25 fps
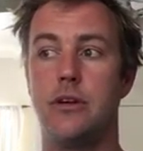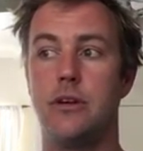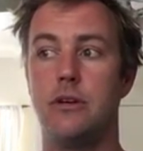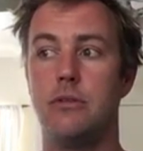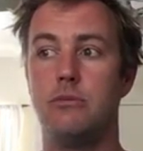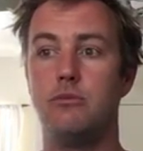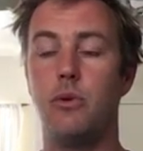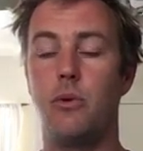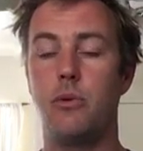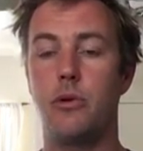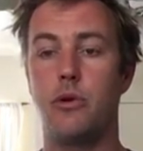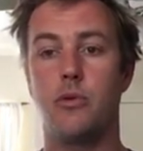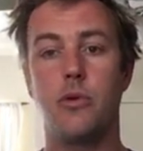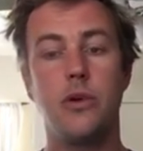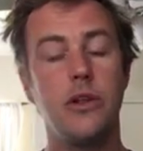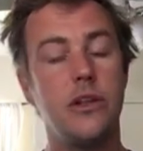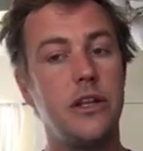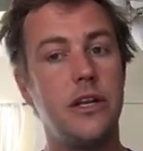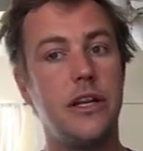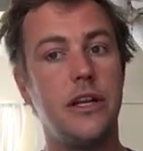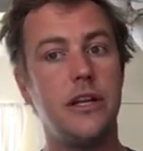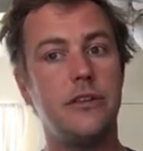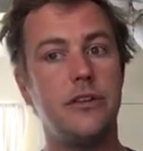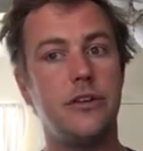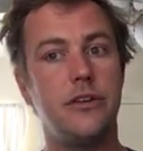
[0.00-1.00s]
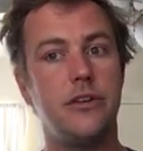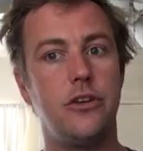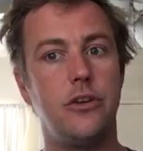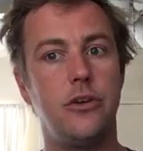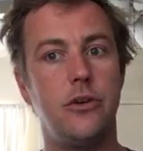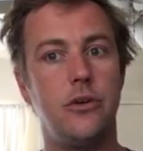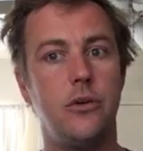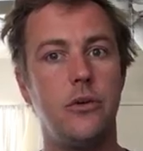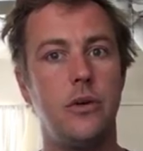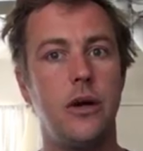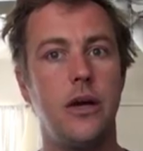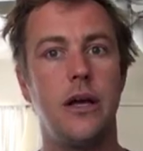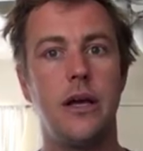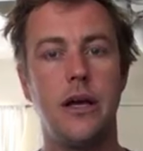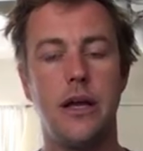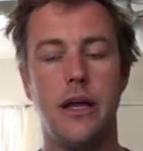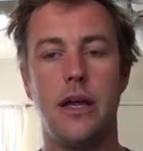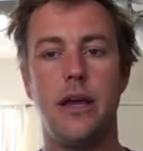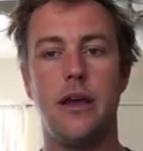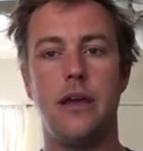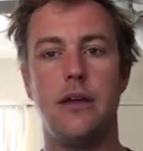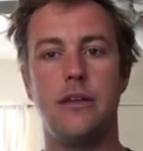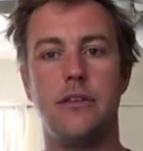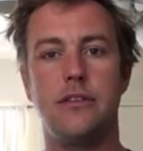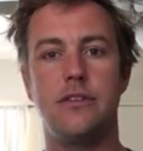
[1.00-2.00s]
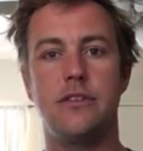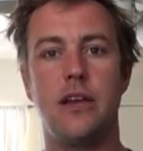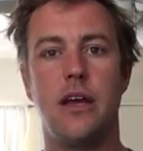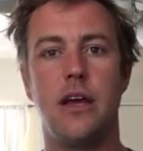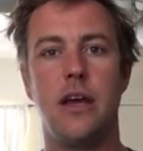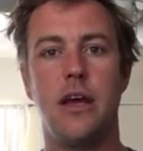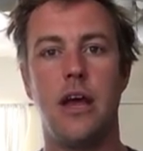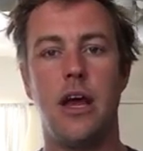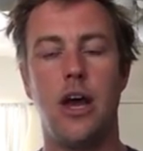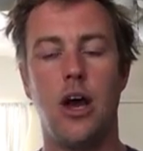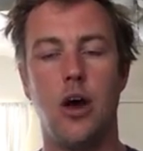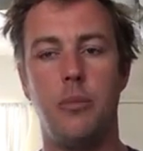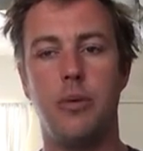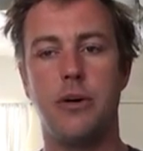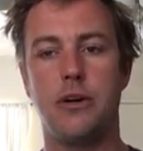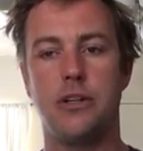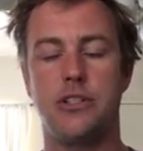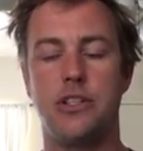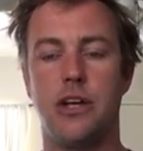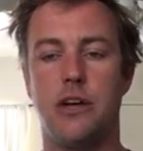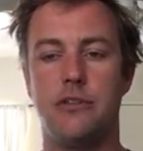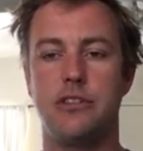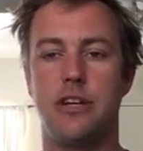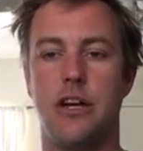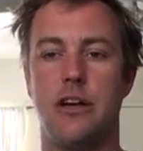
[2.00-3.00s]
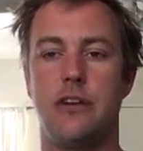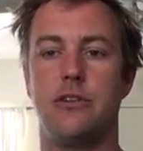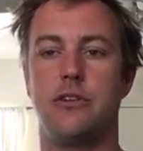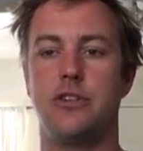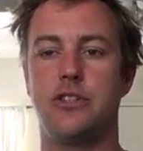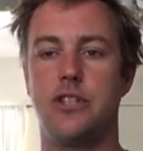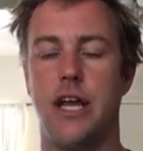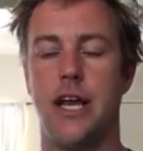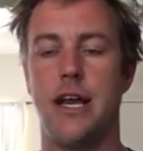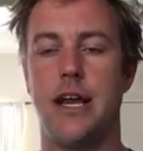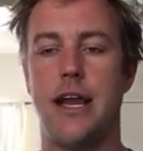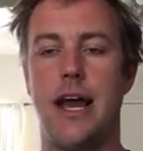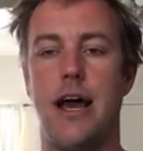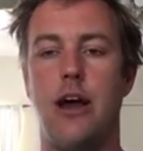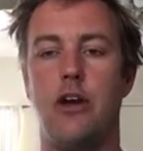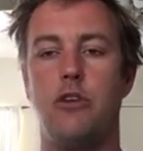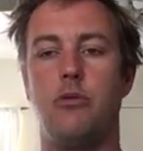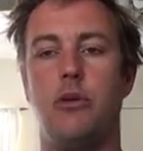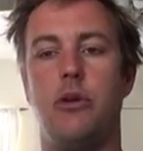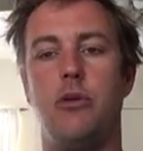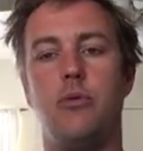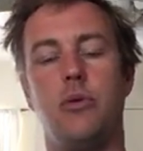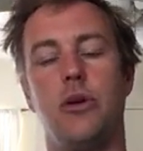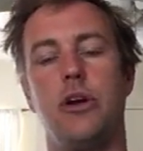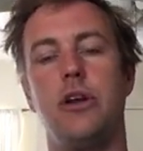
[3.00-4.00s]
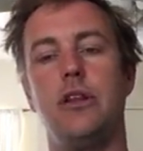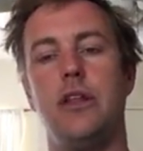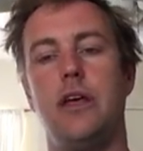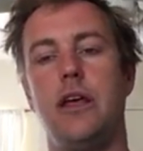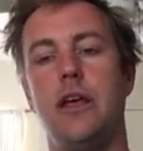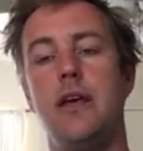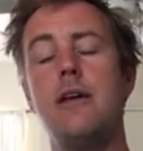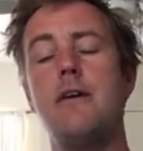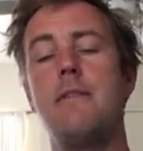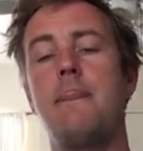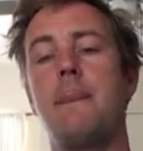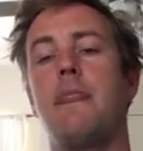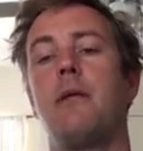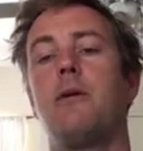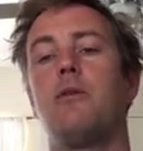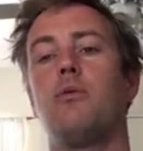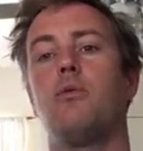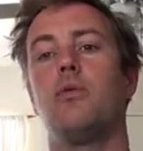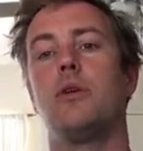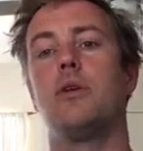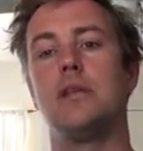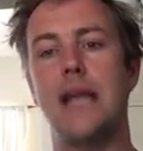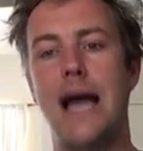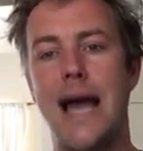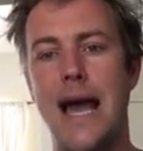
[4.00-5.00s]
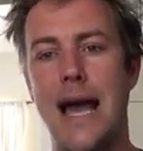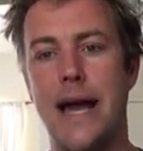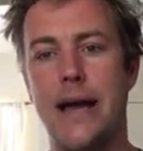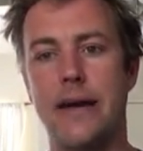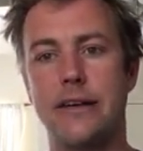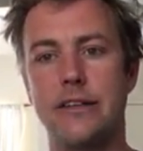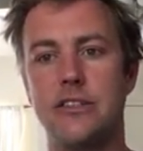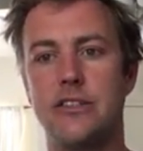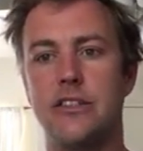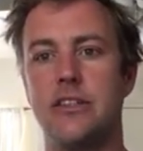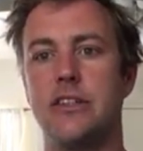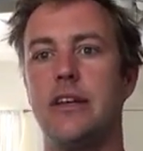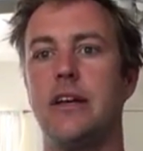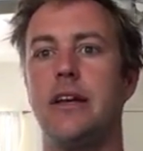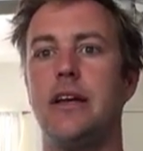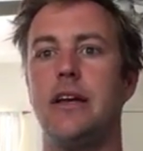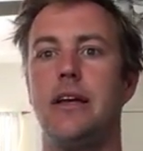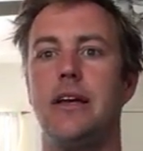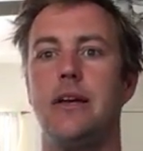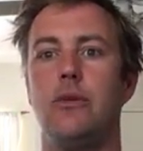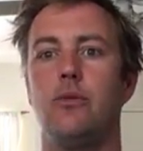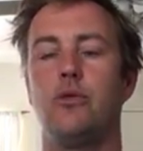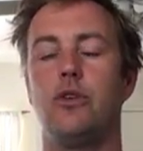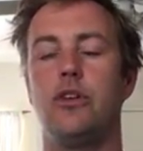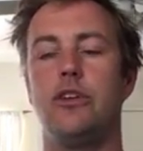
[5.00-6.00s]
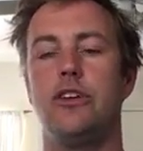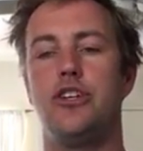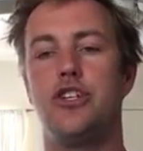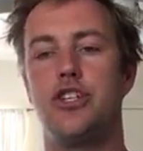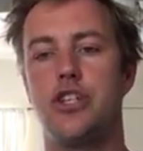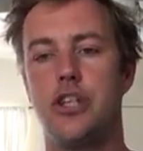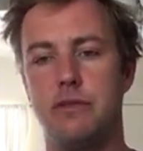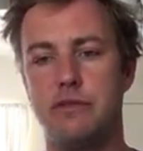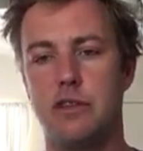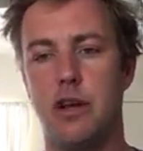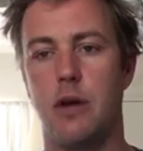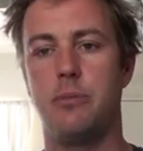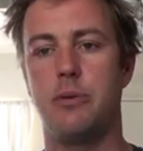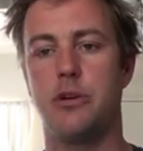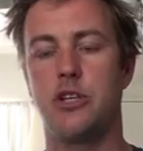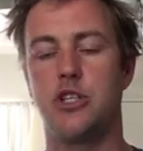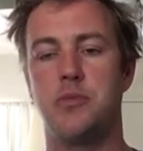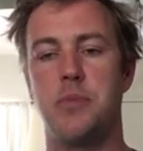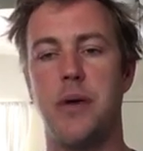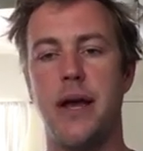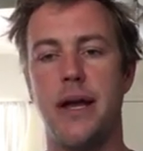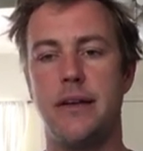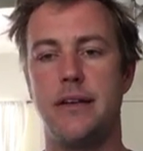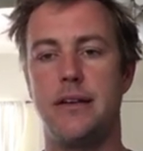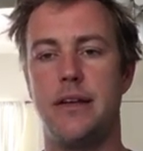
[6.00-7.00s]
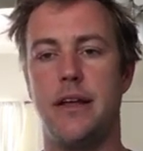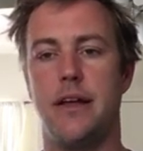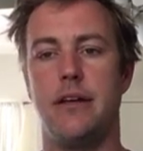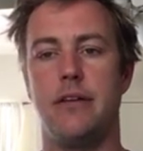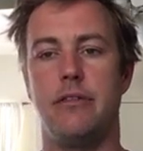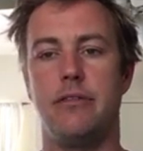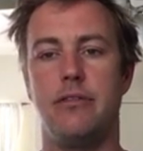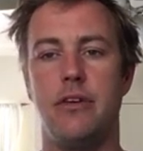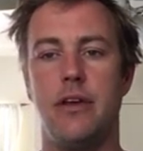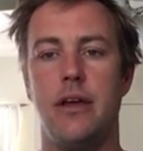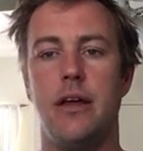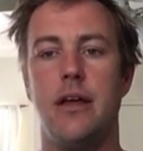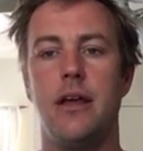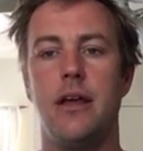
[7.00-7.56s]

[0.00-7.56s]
What we really need to do is help ourselves understand how do we really relax, really shift our perspective,